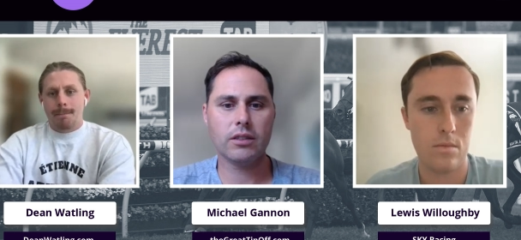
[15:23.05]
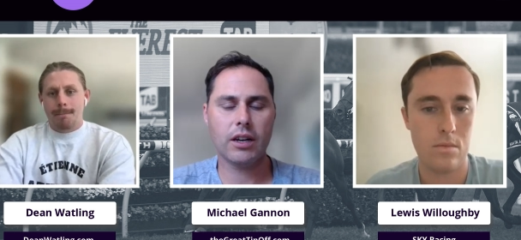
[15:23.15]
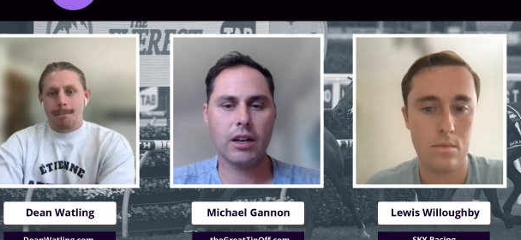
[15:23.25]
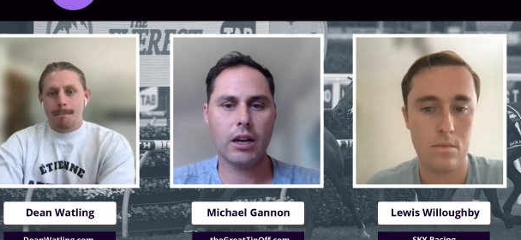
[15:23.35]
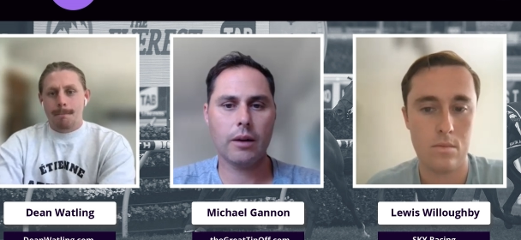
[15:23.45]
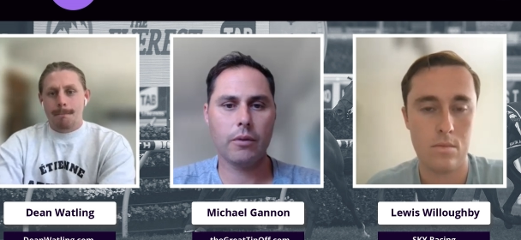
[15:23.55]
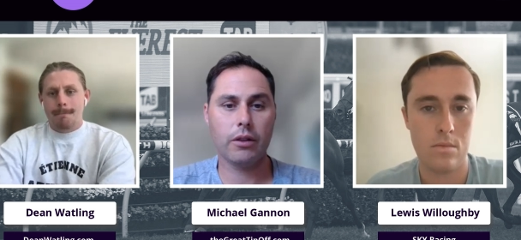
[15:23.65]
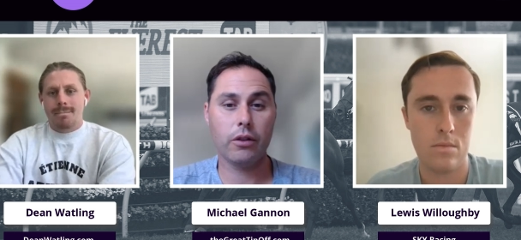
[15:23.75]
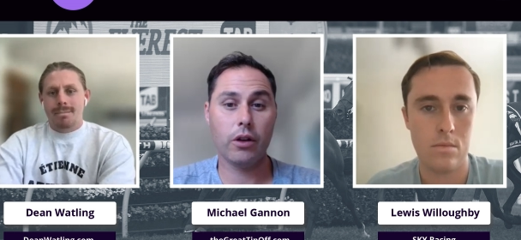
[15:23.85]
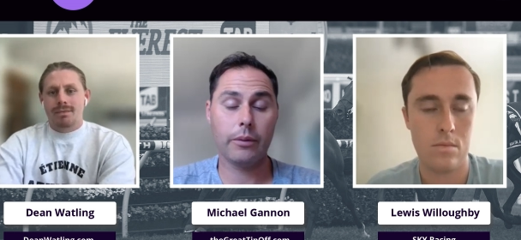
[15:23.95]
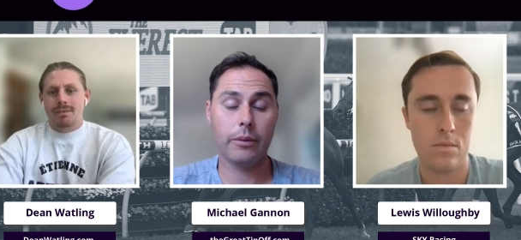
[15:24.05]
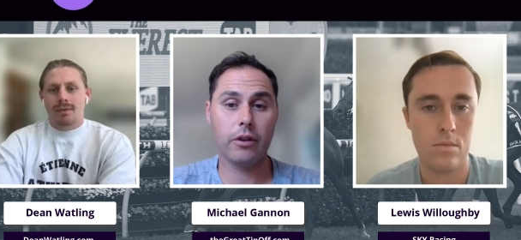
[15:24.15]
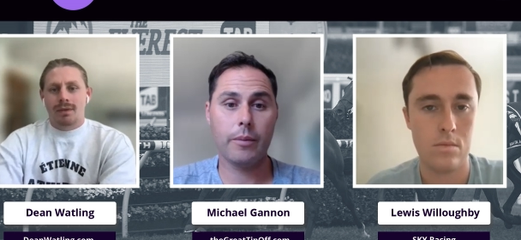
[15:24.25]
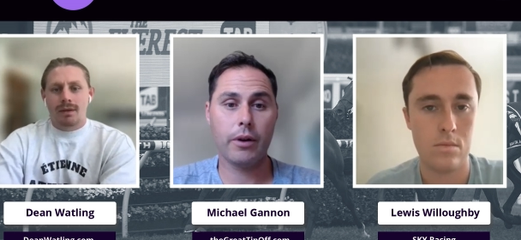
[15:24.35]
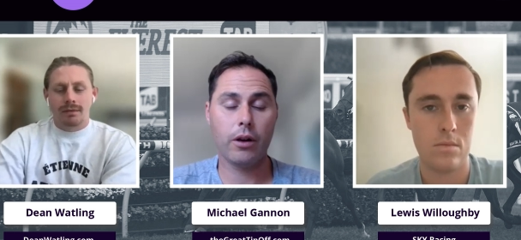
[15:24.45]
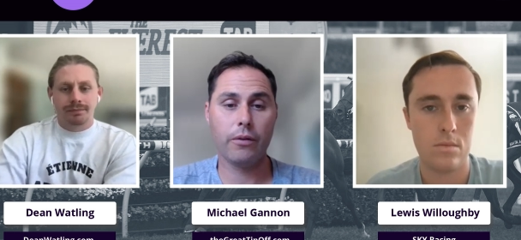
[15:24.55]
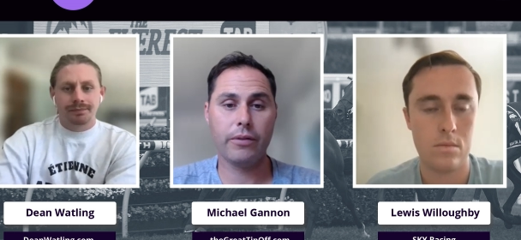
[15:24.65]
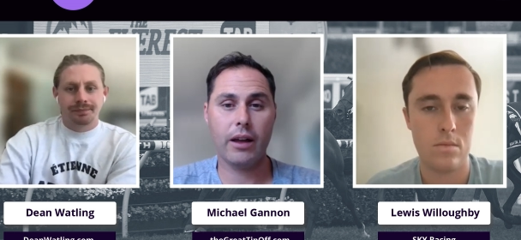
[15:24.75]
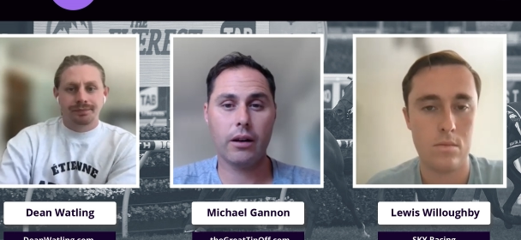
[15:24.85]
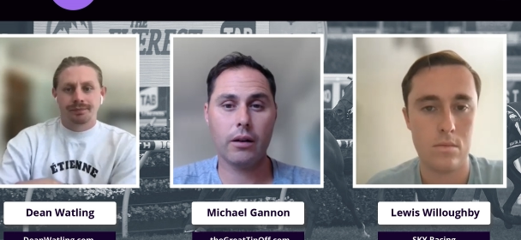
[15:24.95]
Speaker 1: second up or third up, sorry, but
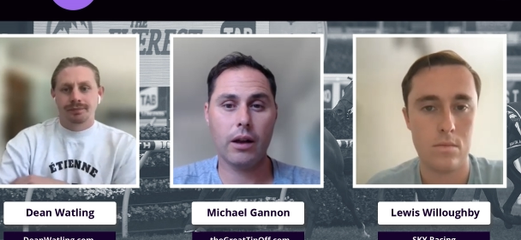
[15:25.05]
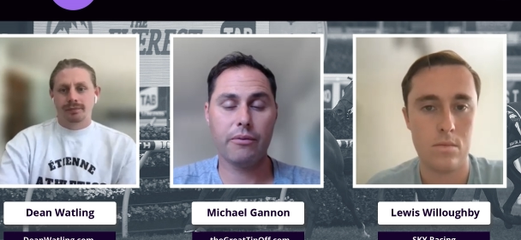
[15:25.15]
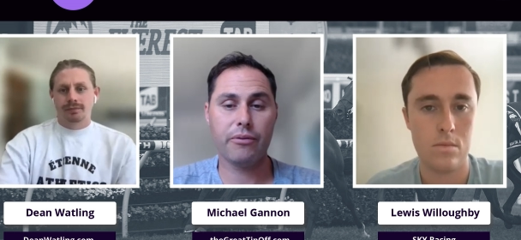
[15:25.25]
off that uh,